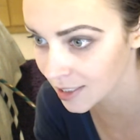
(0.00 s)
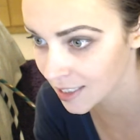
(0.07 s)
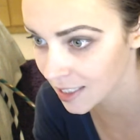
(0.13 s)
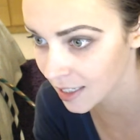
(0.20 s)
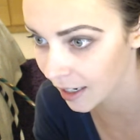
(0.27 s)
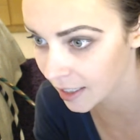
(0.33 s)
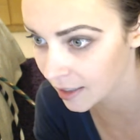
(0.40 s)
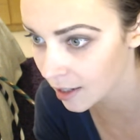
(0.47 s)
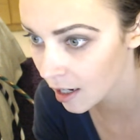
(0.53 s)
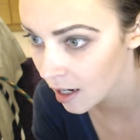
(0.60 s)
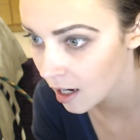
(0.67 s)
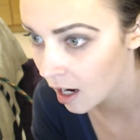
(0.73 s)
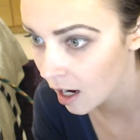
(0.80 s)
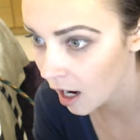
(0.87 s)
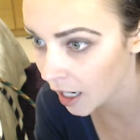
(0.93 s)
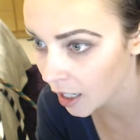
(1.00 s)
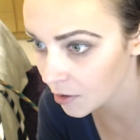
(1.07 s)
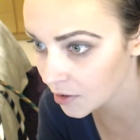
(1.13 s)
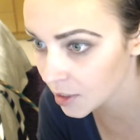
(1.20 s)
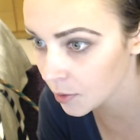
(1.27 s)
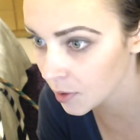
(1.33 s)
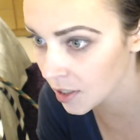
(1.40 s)
tonight. I
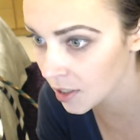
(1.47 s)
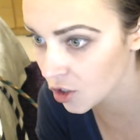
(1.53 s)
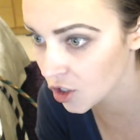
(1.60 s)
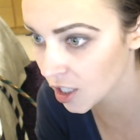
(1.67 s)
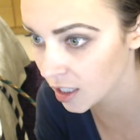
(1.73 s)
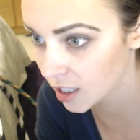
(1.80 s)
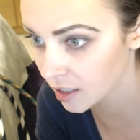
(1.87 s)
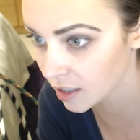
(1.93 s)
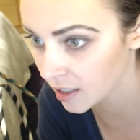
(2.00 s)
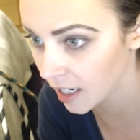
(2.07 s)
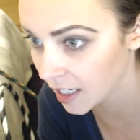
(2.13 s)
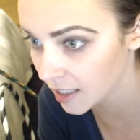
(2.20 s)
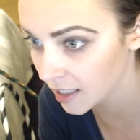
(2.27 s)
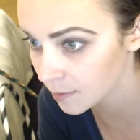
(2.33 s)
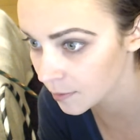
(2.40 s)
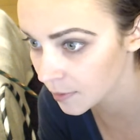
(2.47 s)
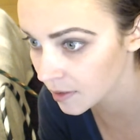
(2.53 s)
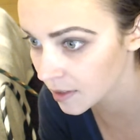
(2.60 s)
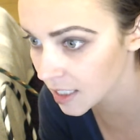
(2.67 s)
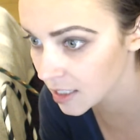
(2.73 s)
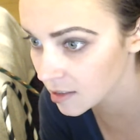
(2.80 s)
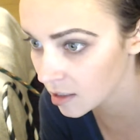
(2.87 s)
also want to share that
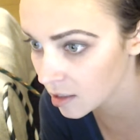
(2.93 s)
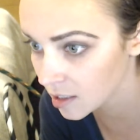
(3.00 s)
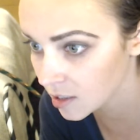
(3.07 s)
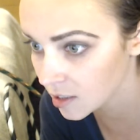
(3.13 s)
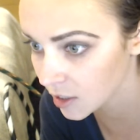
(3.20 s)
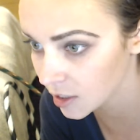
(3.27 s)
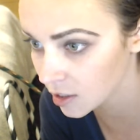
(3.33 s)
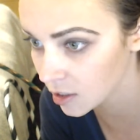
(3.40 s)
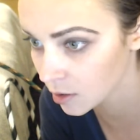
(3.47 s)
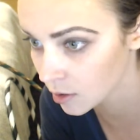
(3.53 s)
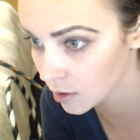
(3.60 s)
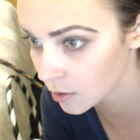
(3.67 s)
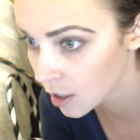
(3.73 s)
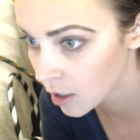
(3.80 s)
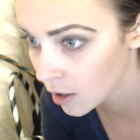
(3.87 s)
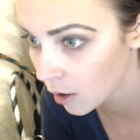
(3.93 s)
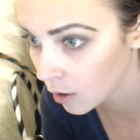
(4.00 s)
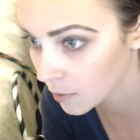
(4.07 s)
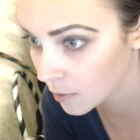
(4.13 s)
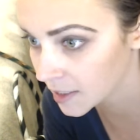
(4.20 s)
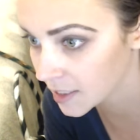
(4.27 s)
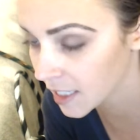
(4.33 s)
things are starting to
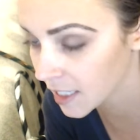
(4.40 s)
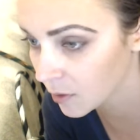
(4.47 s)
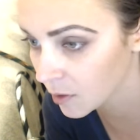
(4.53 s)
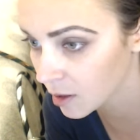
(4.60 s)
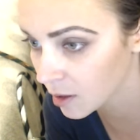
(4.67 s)
resonate with